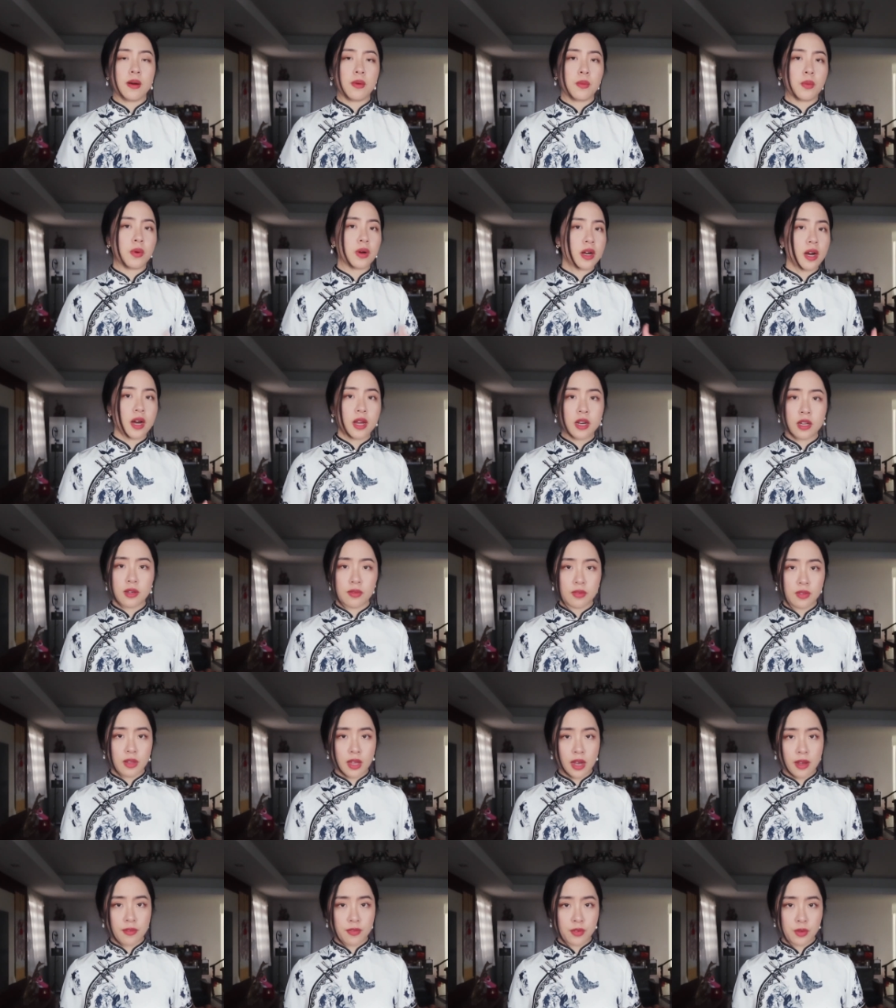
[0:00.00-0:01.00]
what kind of
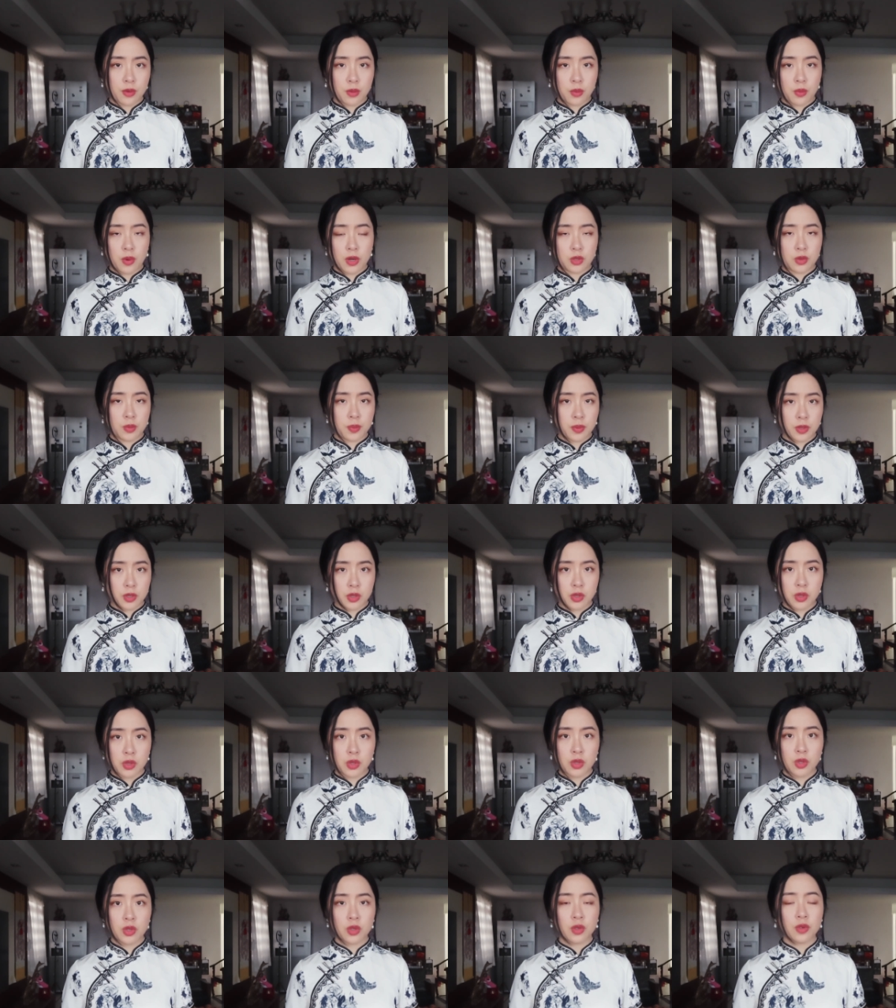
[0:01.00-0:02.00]
life you want to
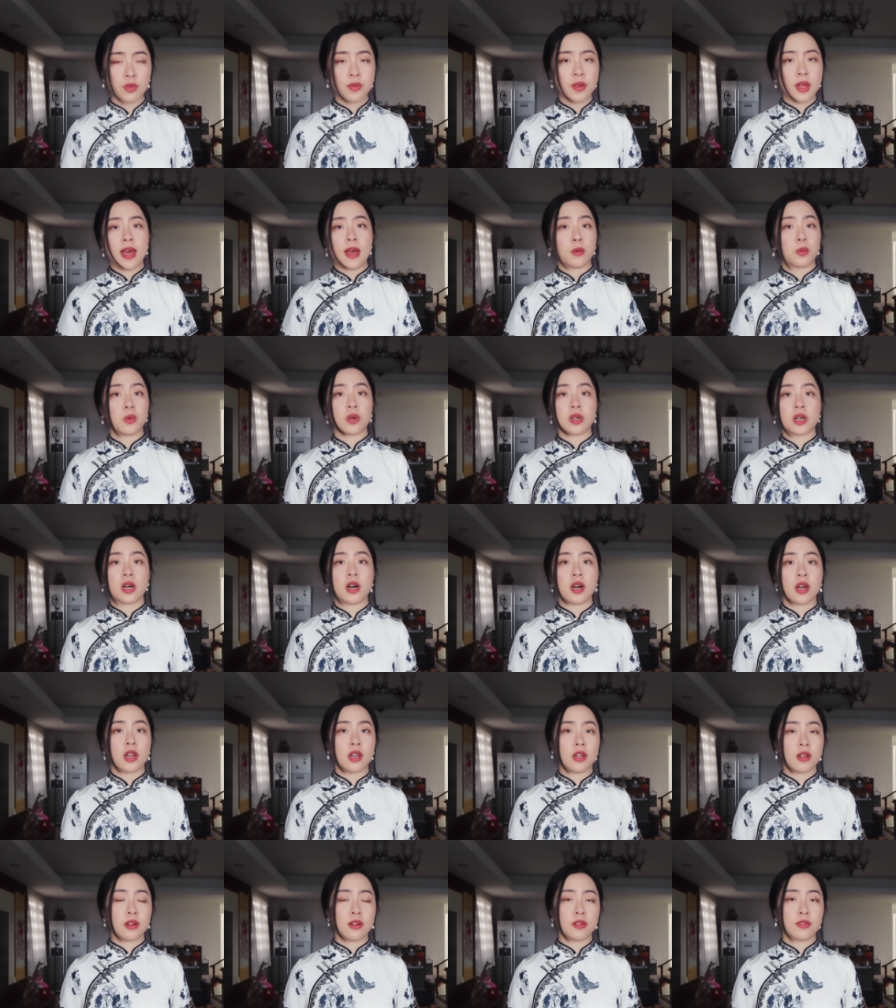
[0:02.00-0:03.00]
pursue, and what
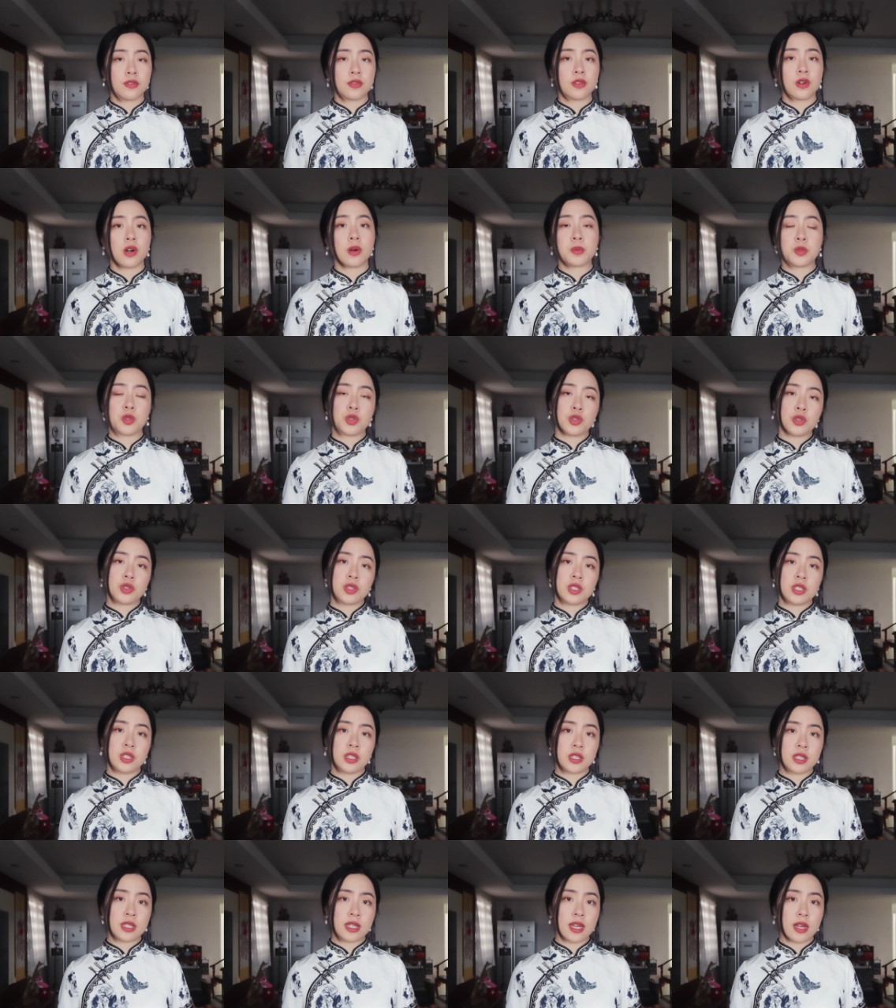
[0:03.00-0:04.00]
kind of
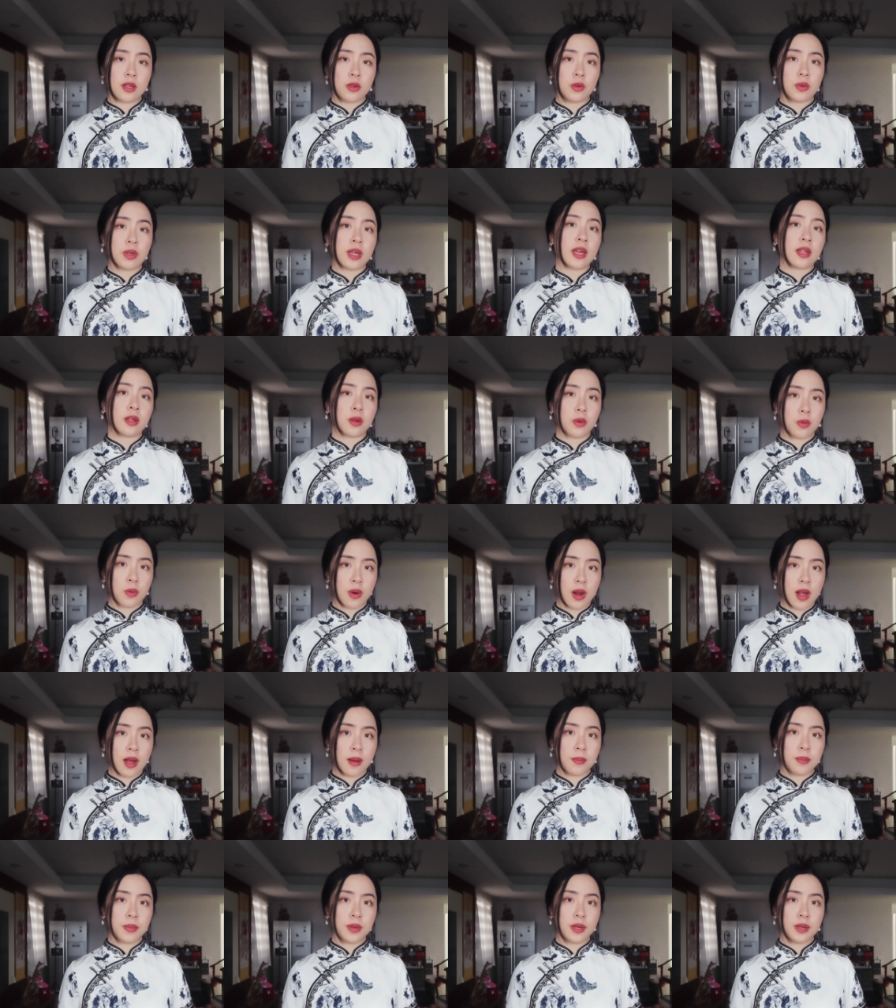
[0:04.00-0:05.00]
opportunities that you can
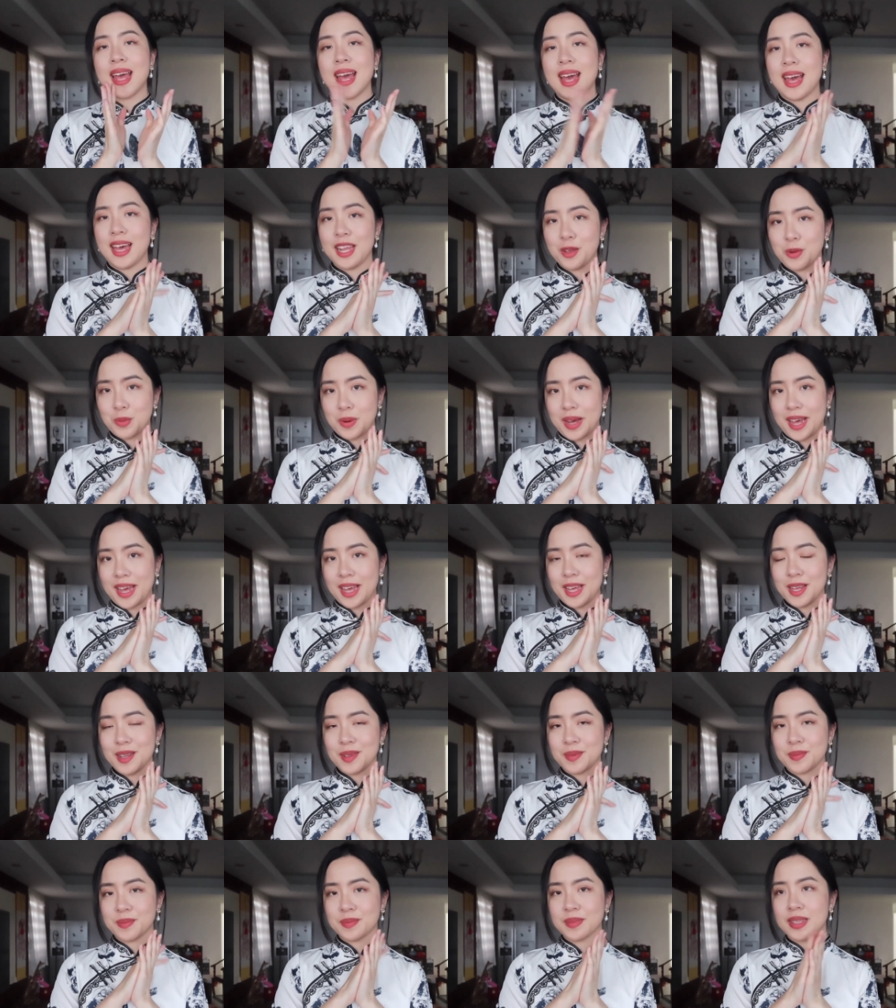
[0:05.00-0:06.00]
grab. Anyway,
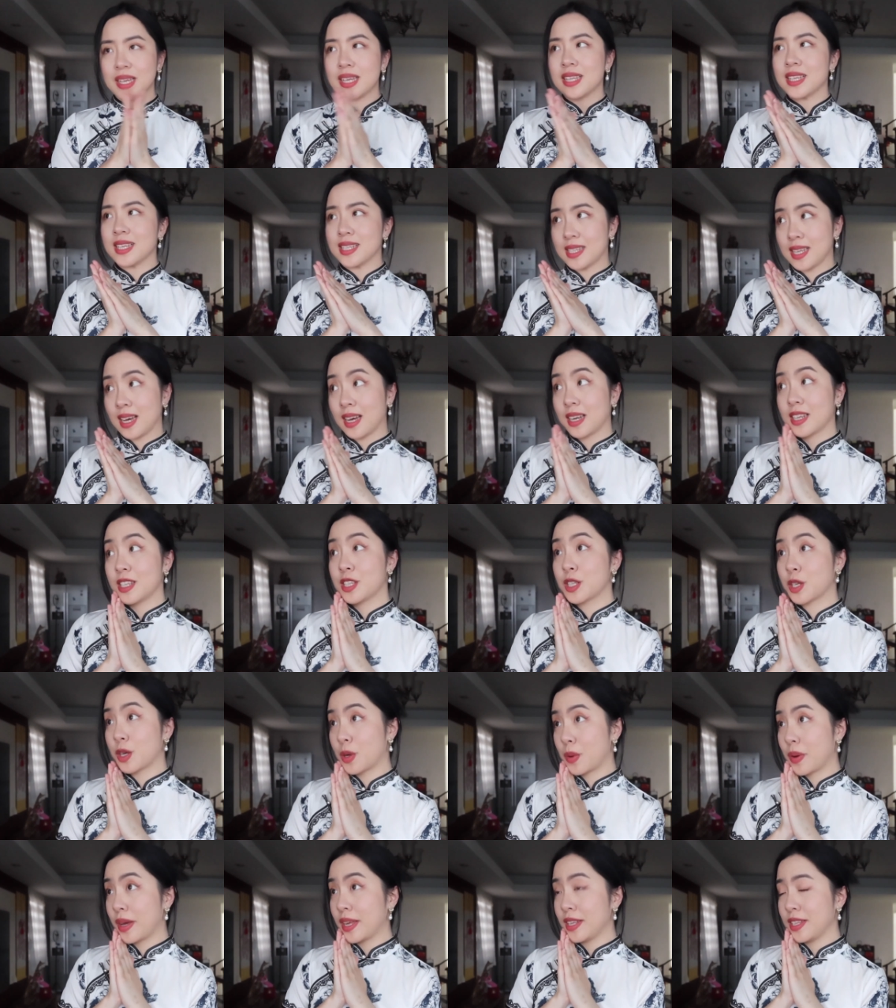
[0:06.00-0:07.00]
the sun is
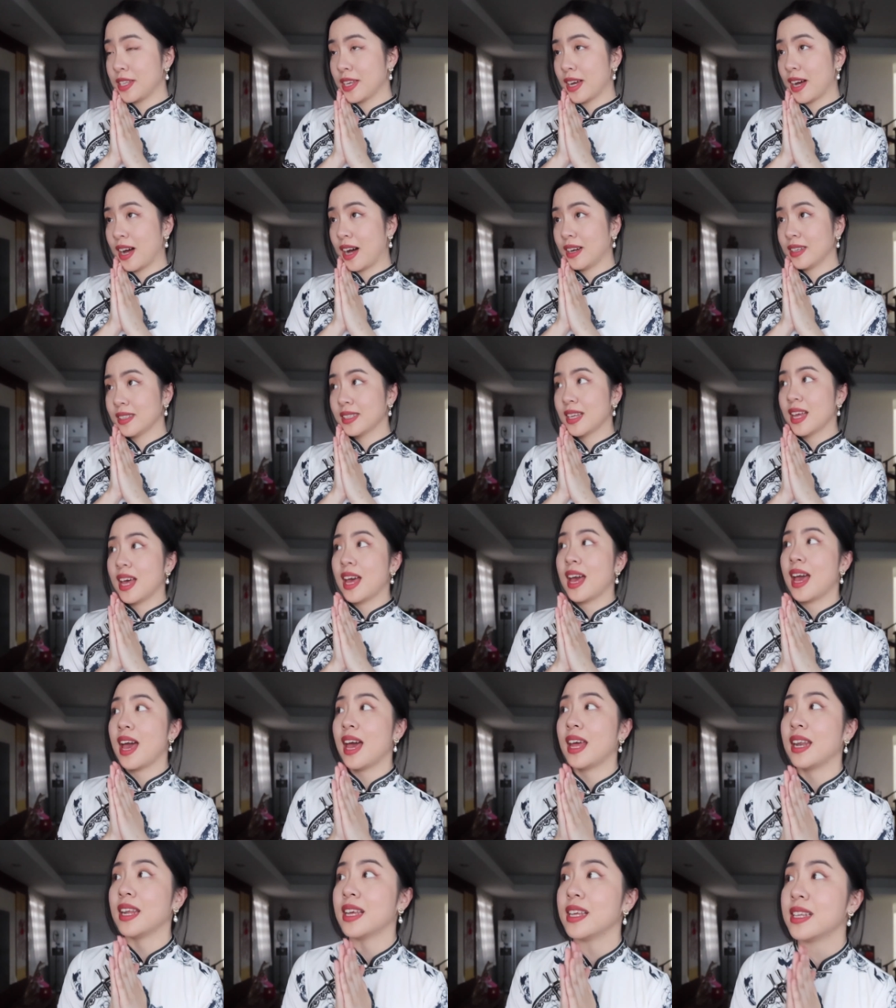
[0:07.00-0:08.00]
going down
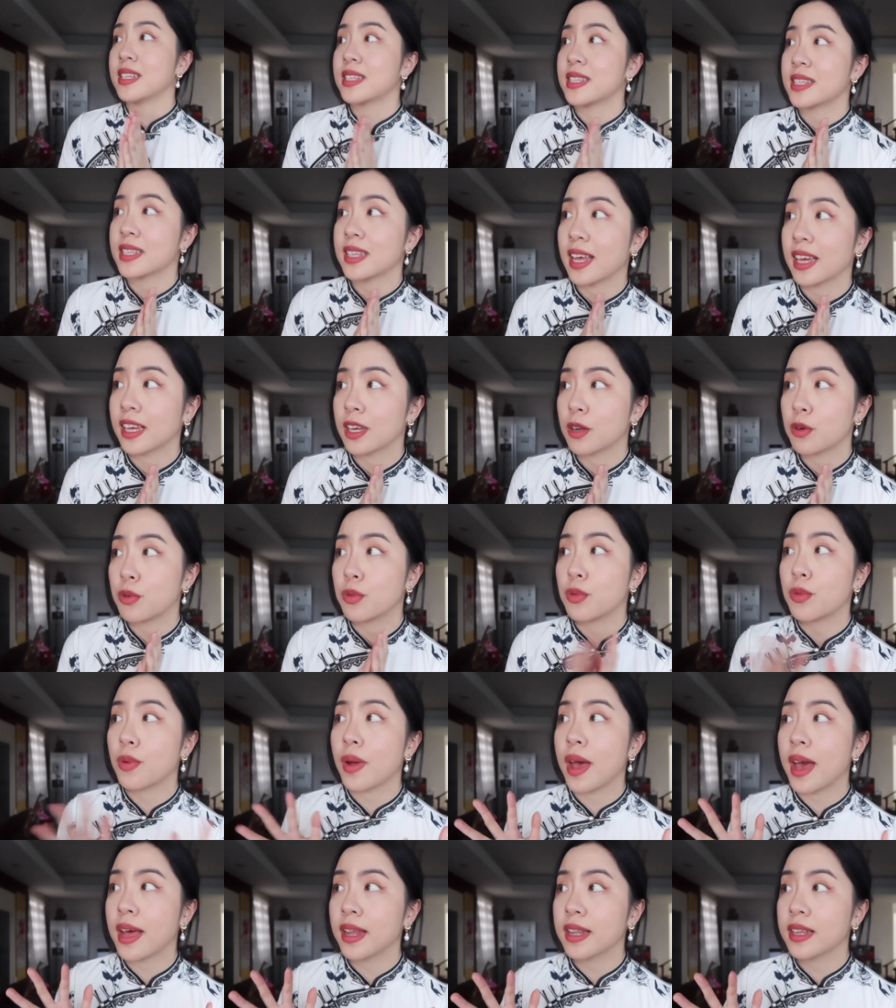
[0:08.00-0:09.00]
and it's like a
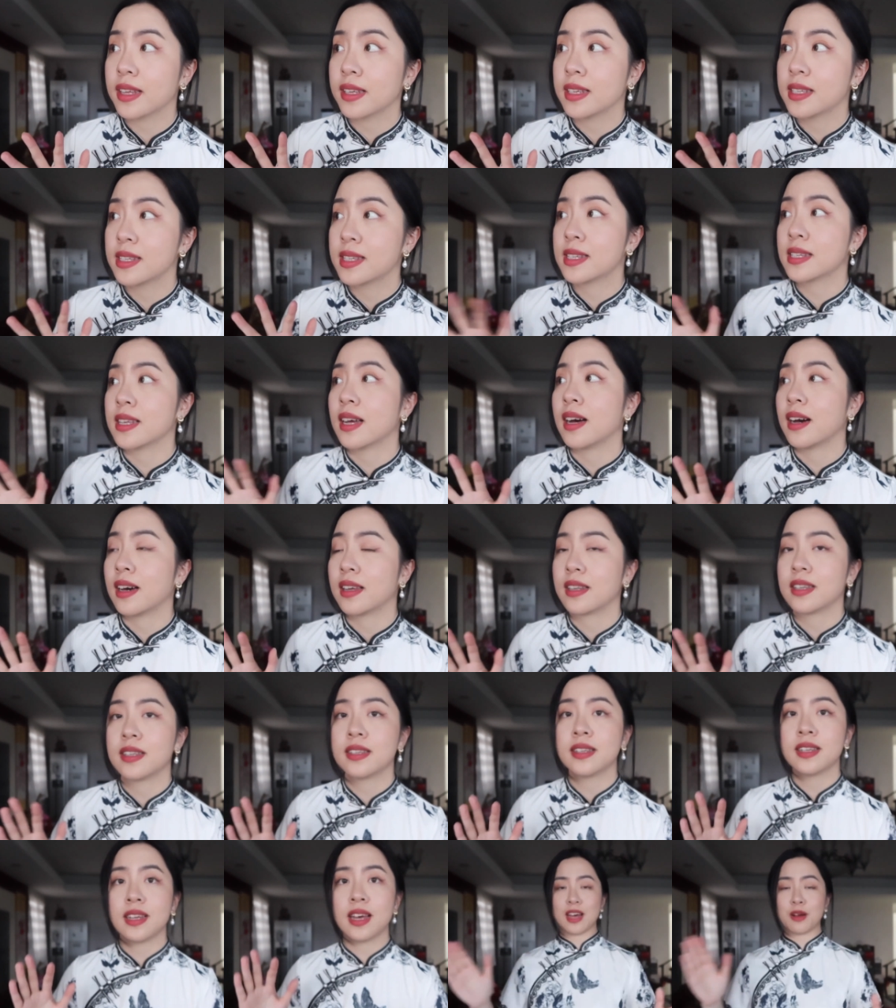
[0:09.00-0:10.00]
red sun.
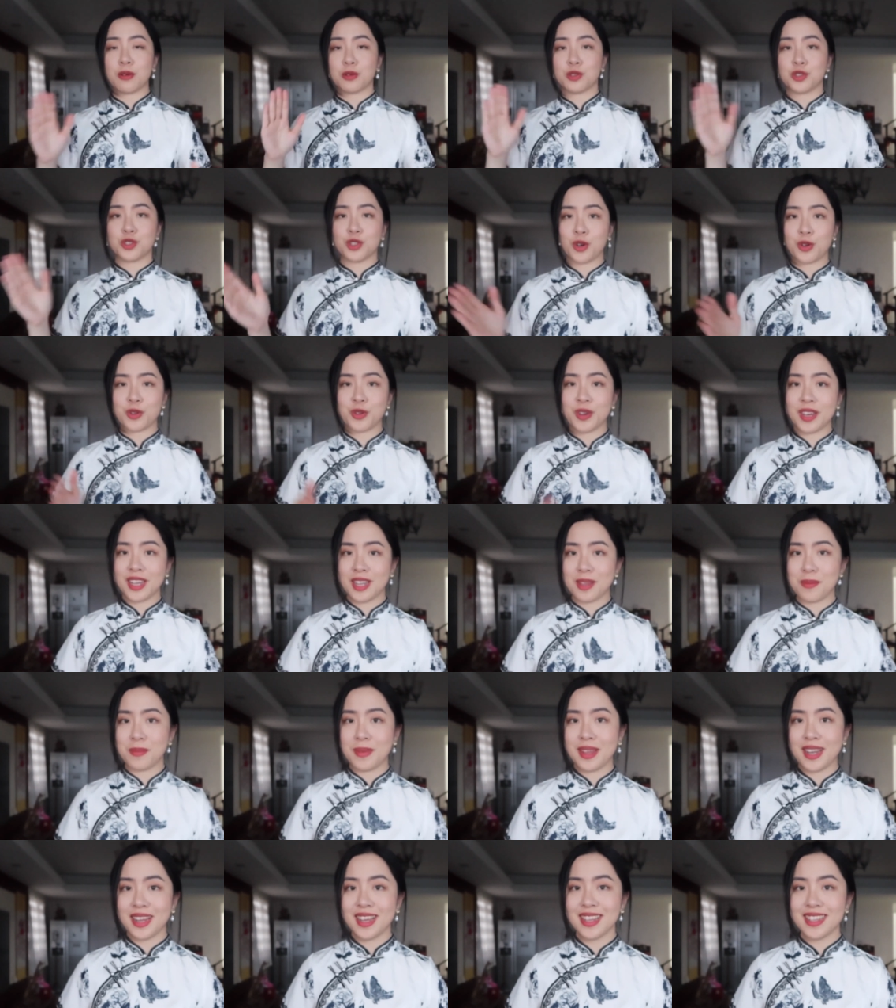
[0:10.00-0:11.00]
I will show you in a
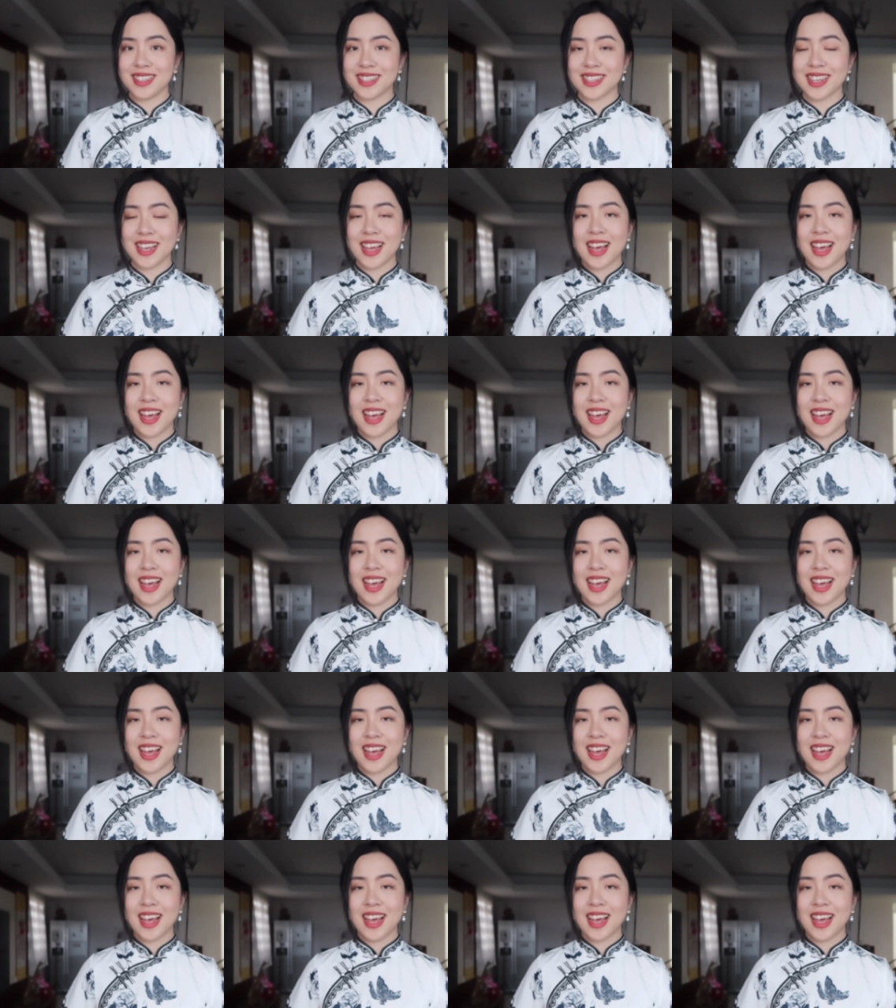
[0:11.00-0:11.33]
minute.